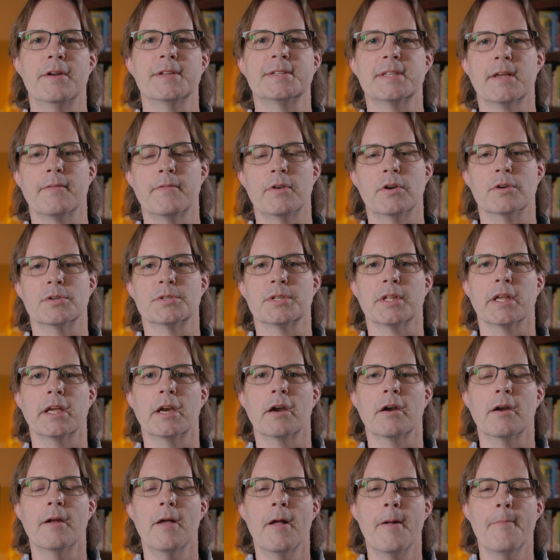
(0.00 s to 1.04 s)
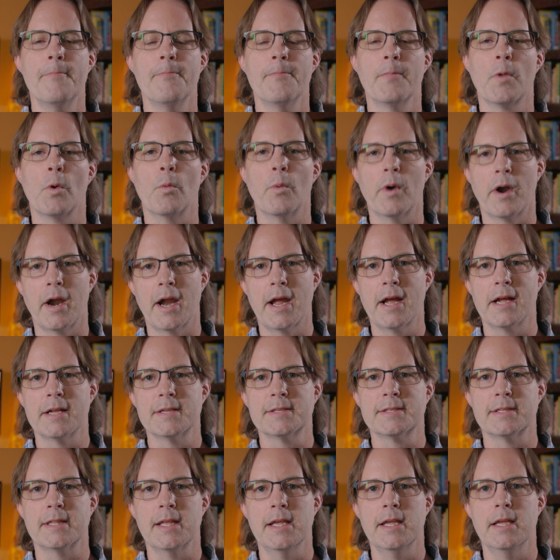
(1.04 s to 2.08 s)
7 years later.
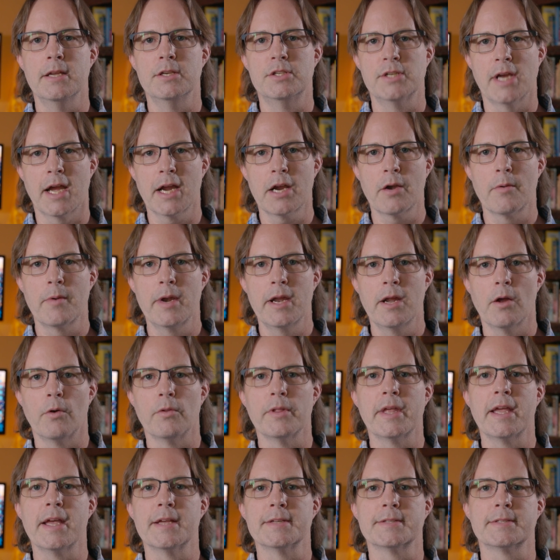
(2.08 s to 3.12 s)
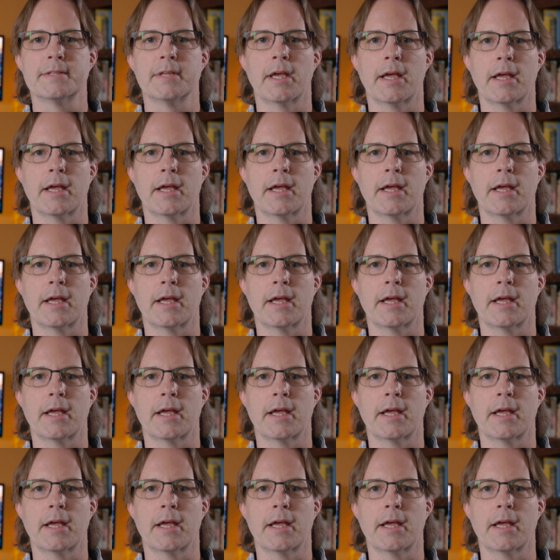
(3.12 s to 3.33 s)
Whereas the Jackery only has